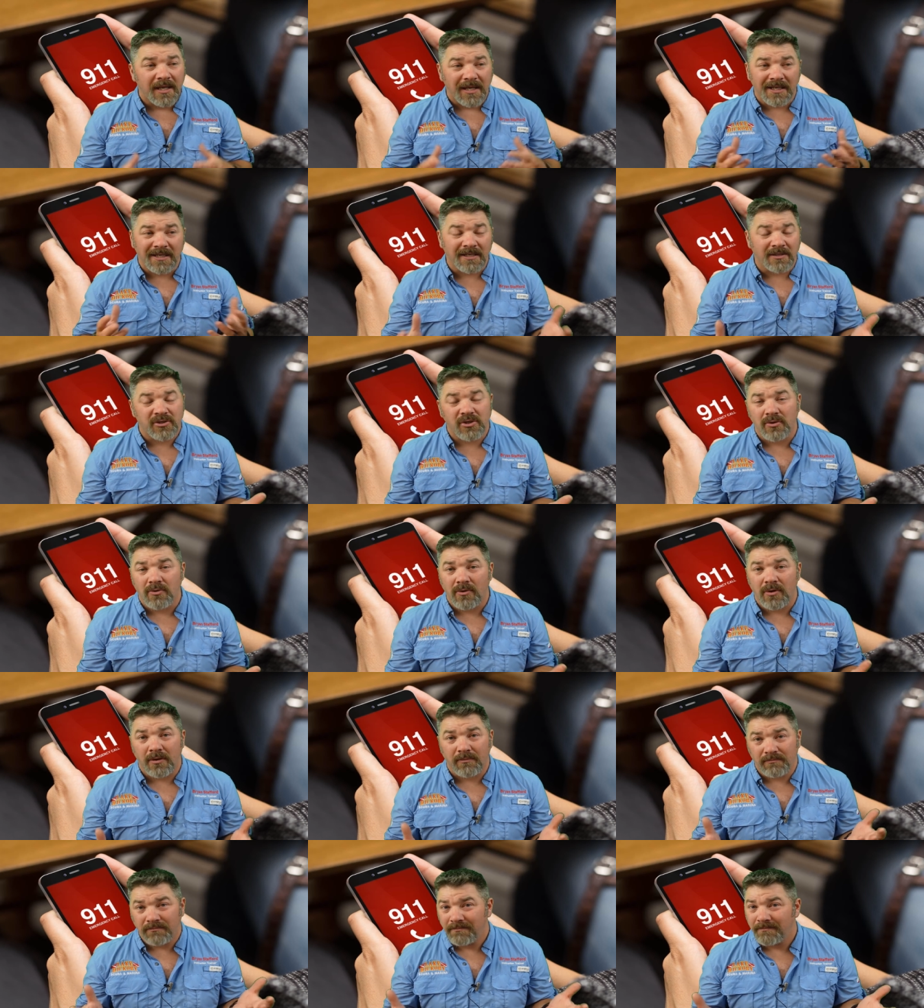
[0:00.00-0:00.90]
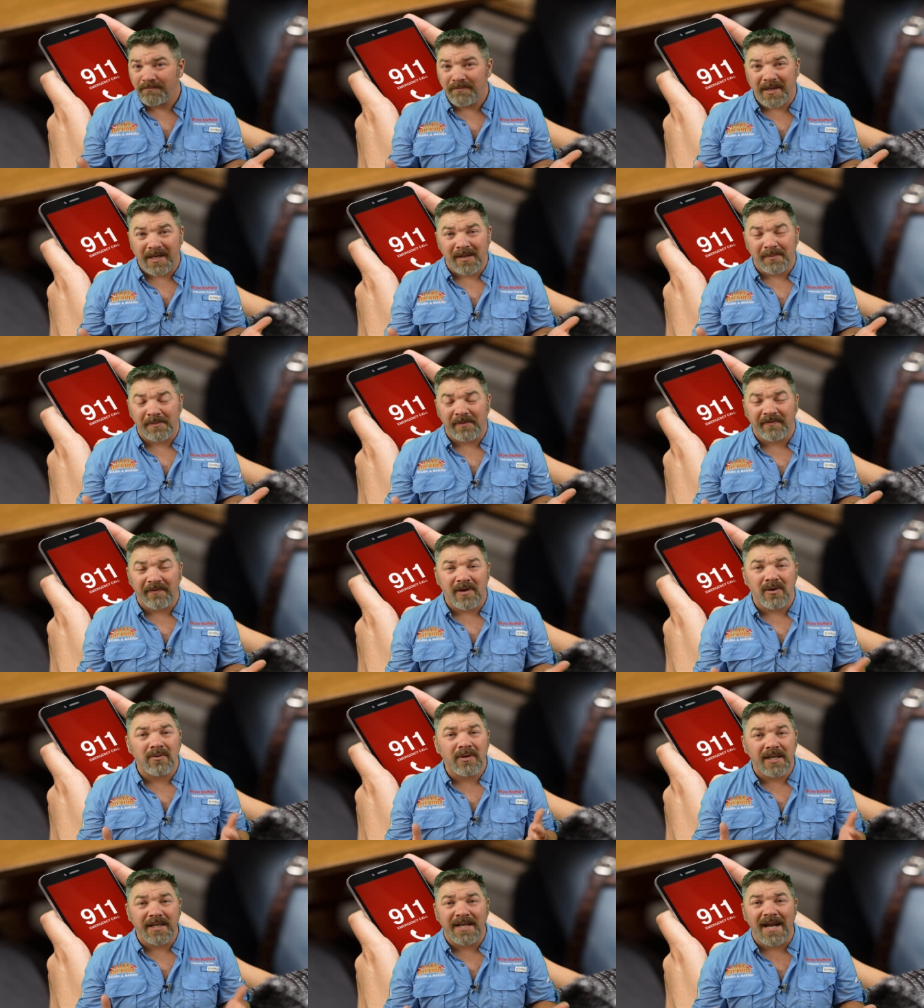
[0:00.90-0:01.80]
In short, pick up the
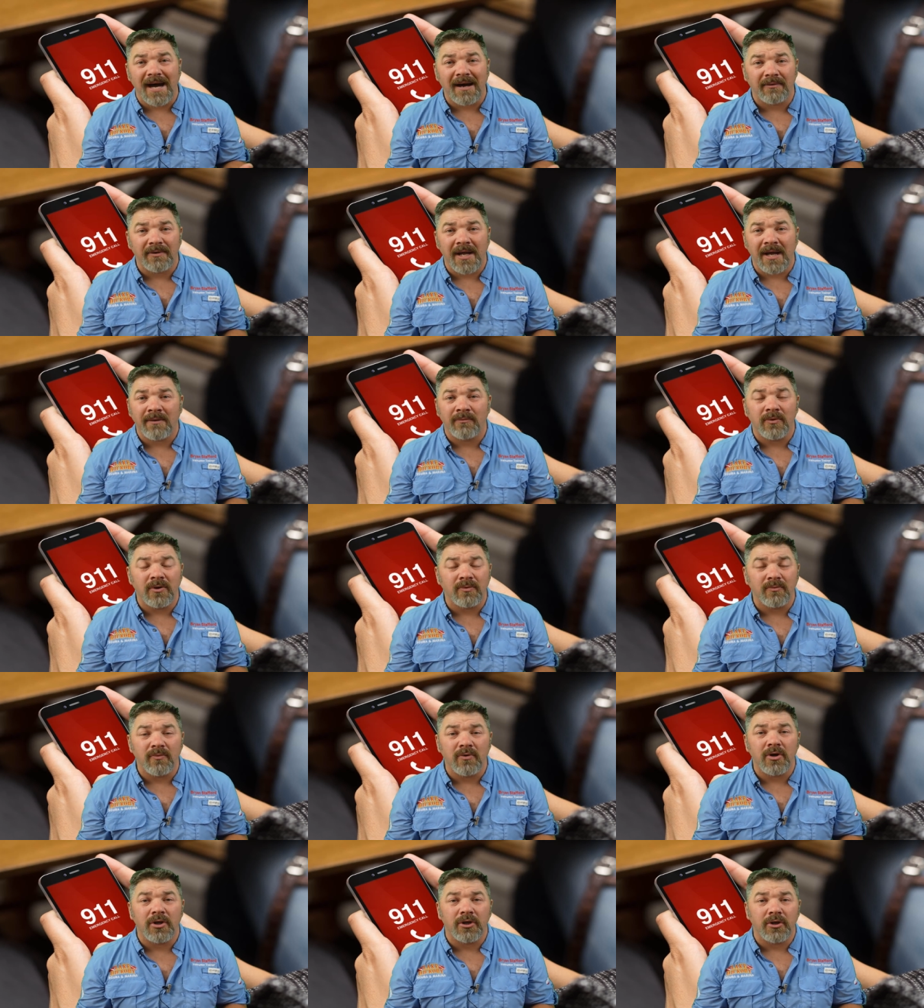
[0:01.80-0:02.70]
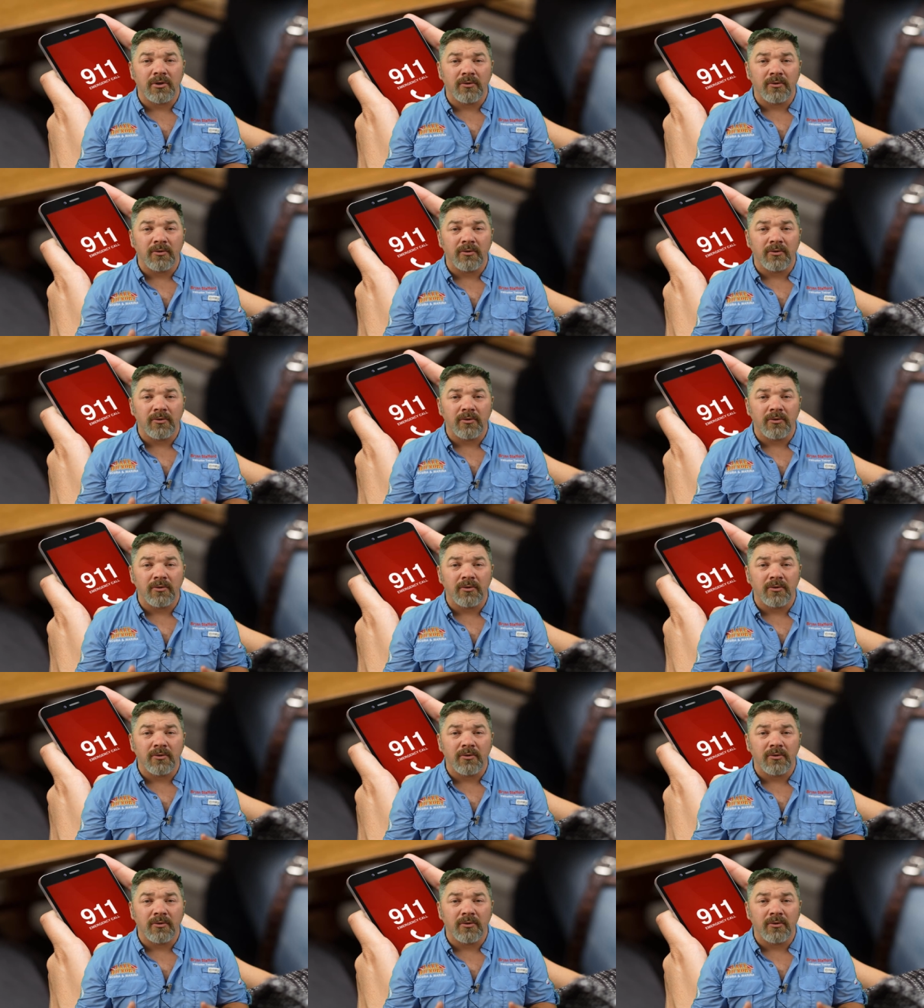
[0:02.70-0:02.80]
phone and dial 911.